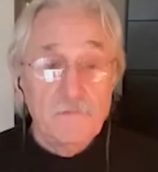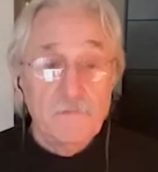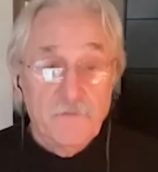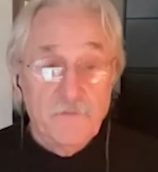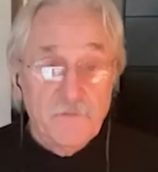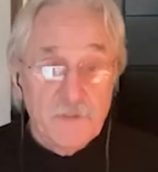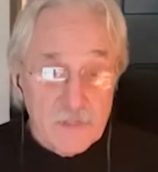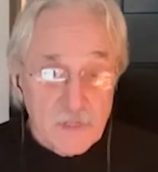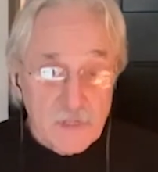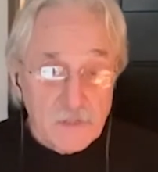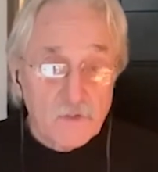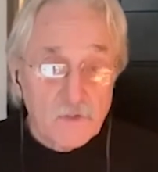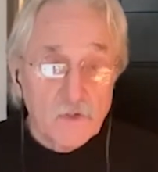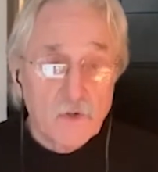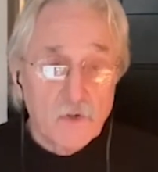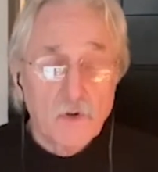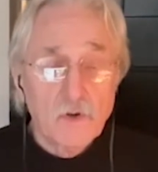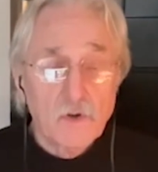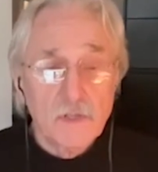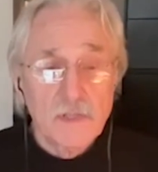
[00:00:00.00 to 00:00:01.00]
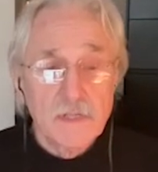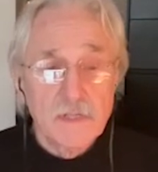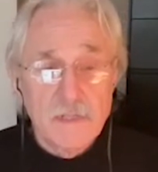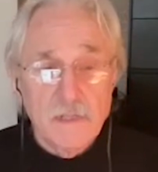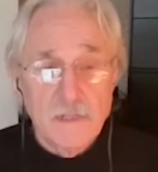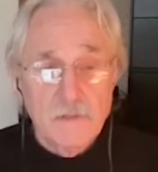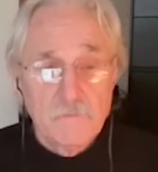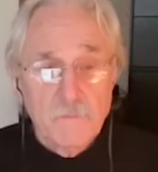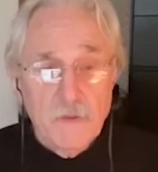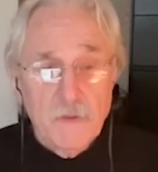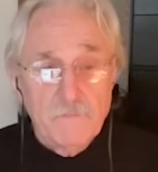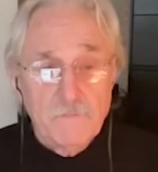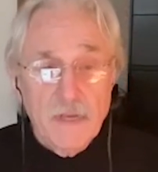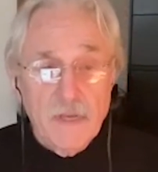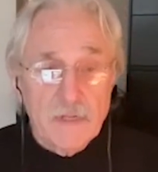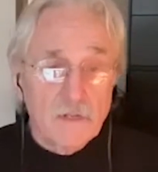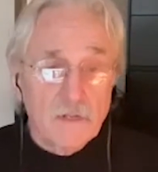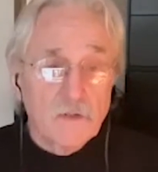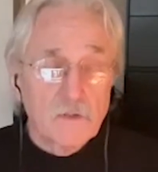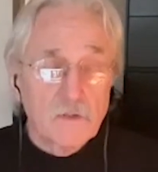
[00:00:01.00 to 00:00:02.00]
physical correlates, the
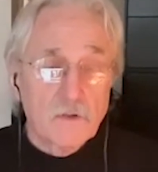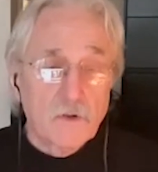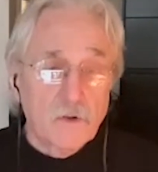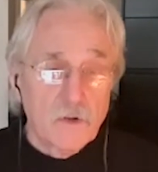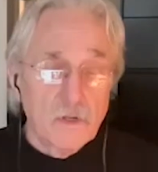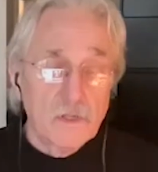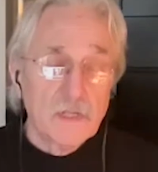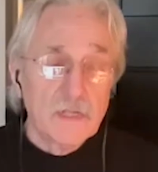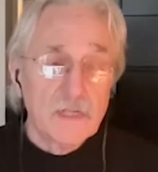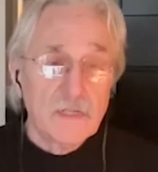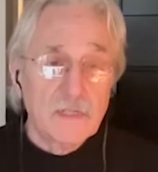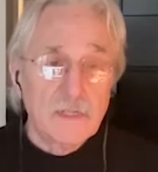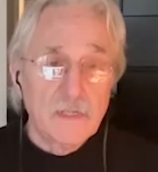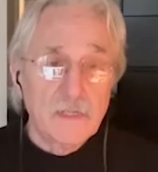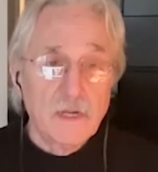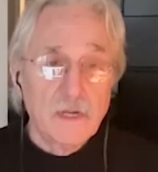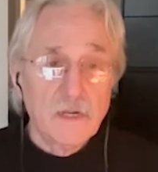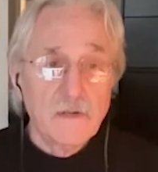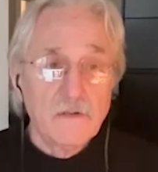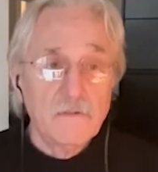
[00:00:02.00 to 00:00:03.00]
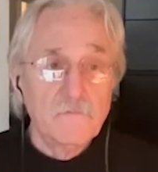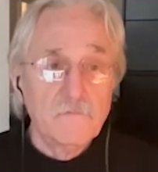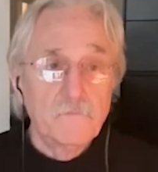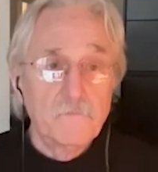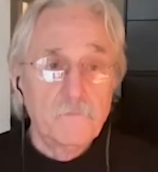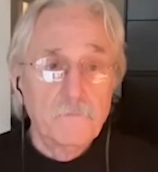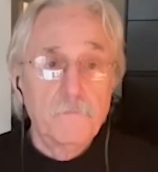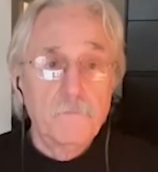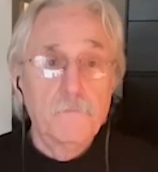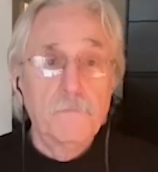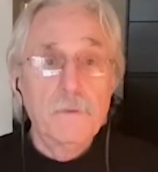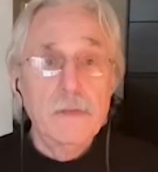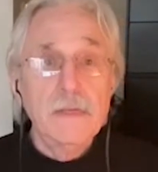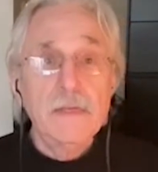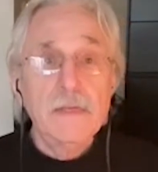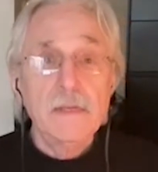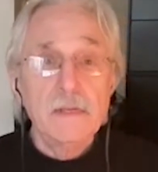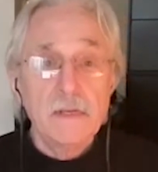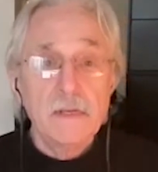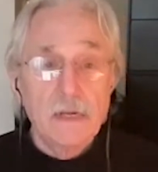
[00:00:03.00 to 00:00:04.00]
medical correlates of
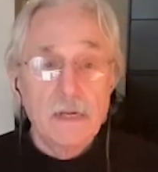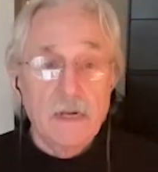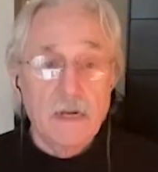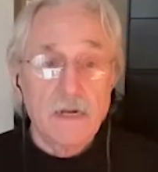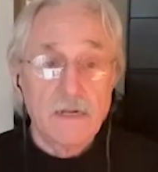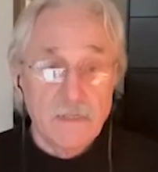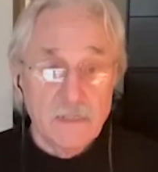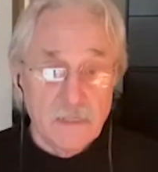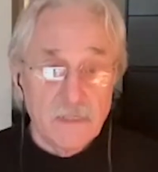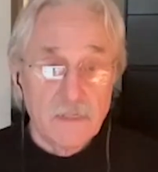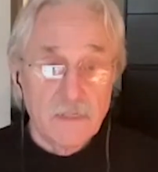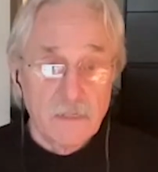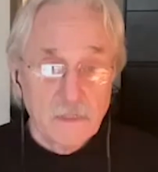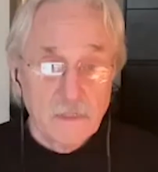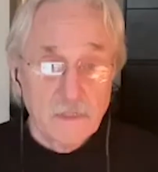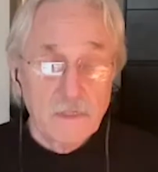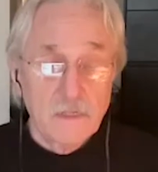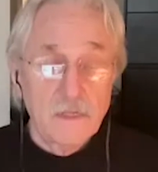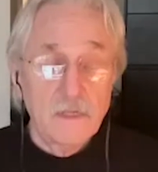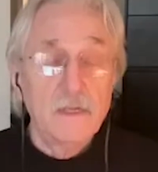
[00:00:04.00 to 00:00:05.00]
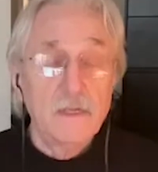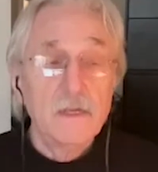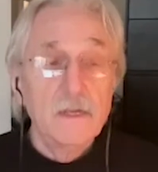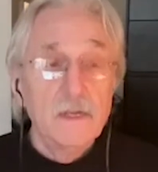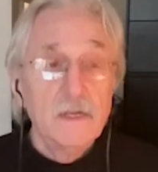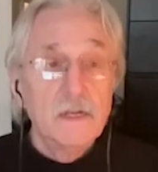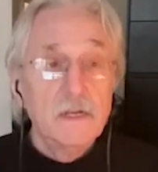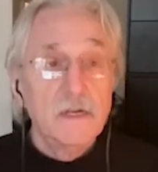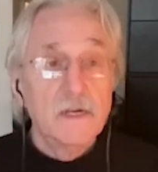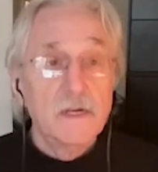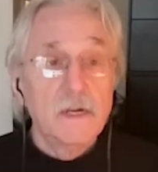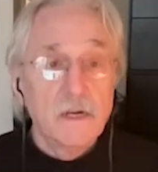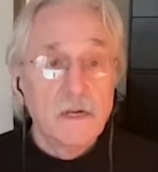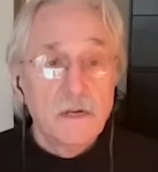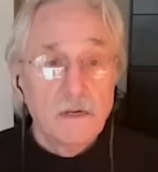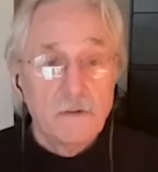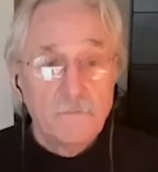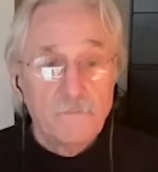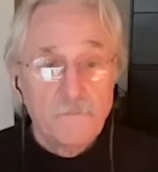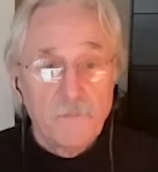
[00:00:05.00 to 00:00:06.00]
being constantly
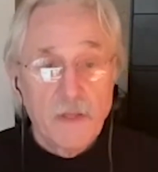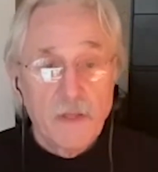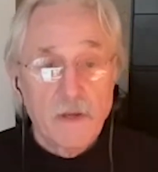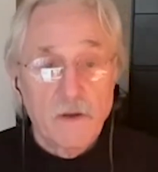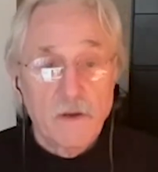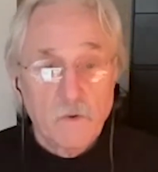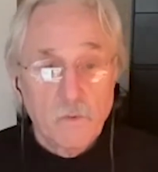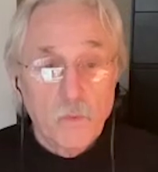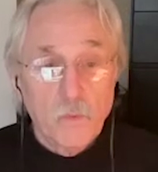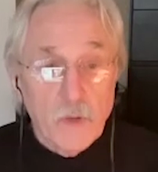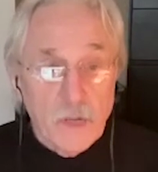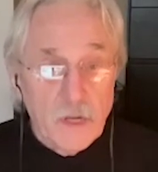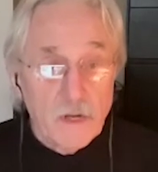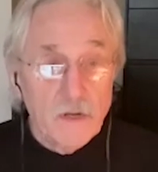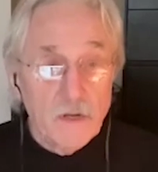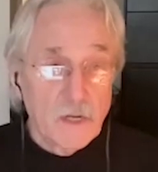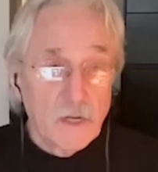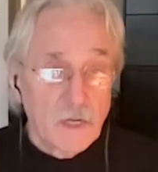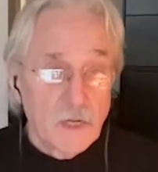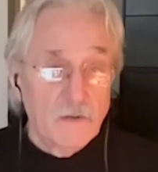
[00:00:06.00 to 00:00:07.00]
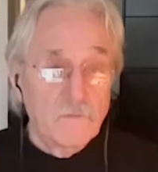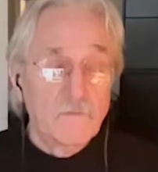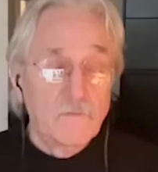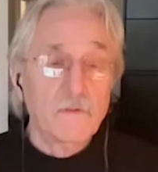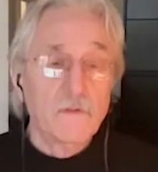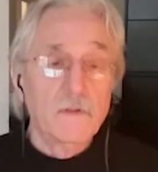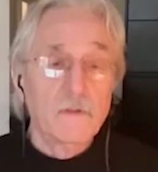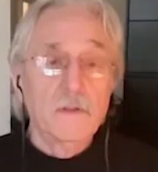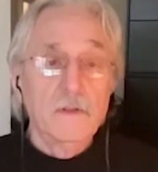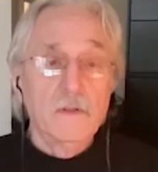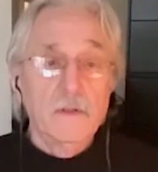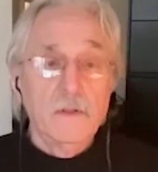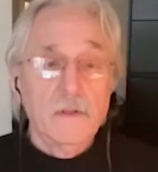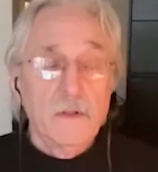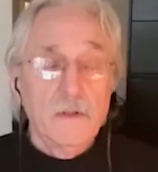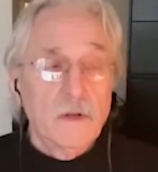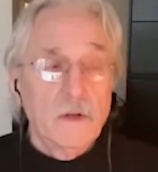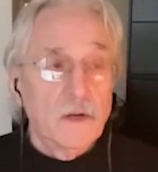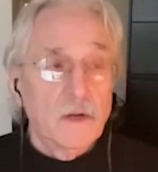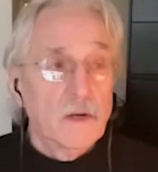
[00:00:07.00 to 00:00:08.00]
aware of
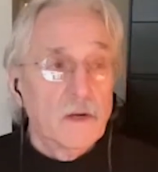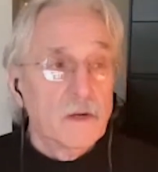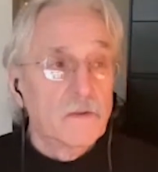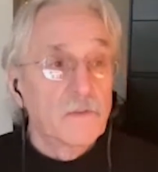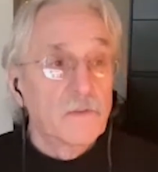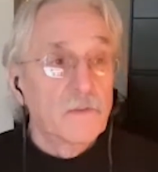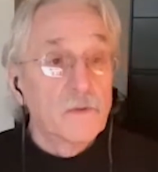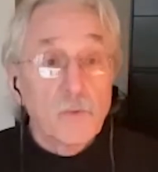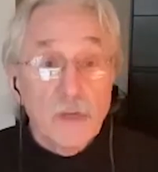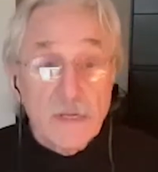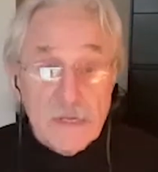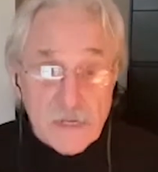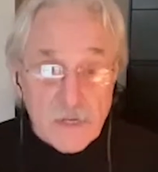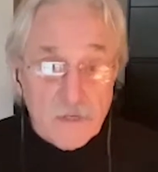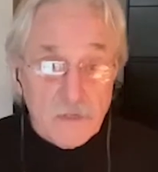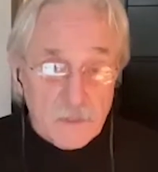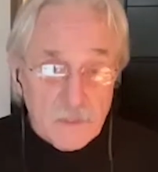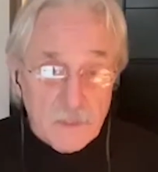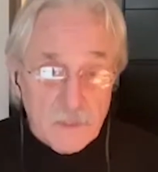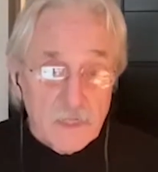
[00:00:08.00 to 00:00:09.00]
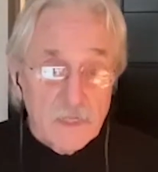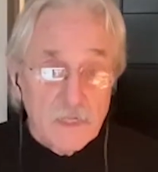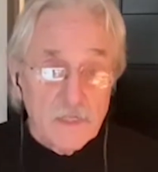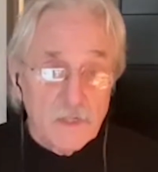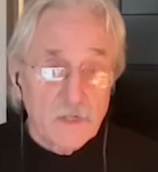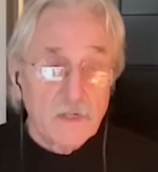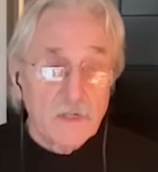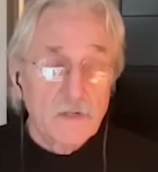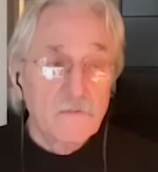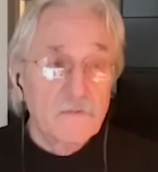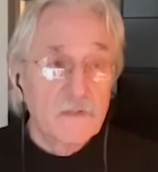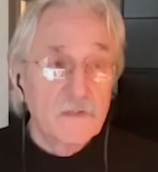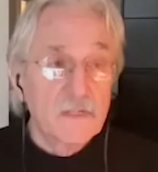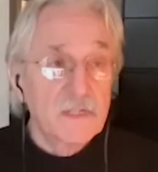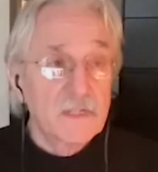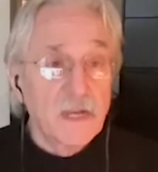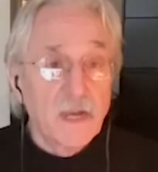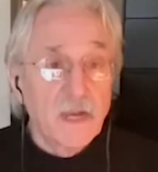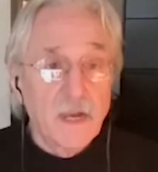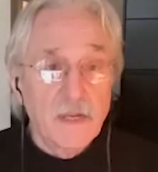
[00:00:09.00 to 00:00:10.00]
the racialization of
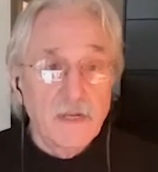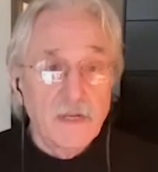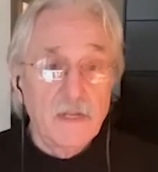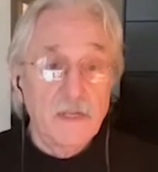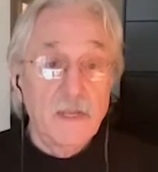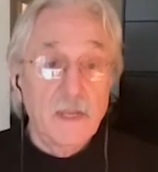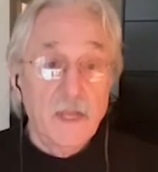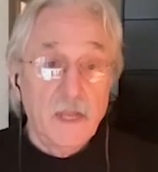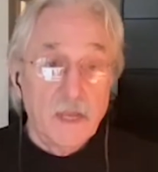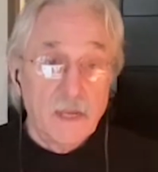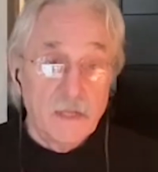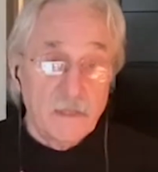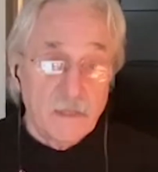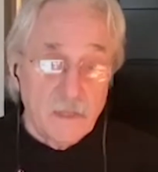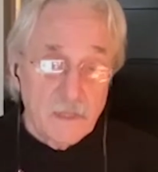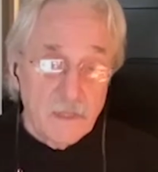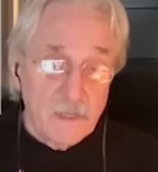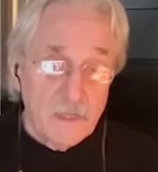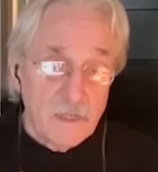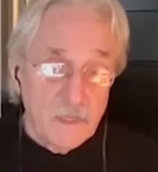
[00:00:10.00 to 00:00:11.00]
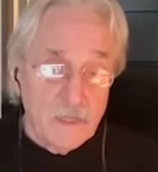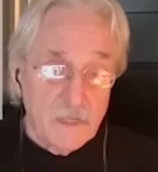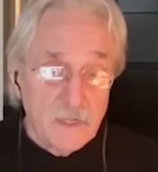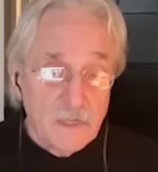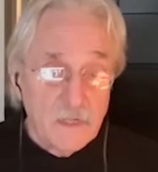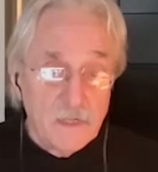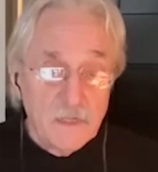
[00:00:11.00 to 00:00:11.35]
society and the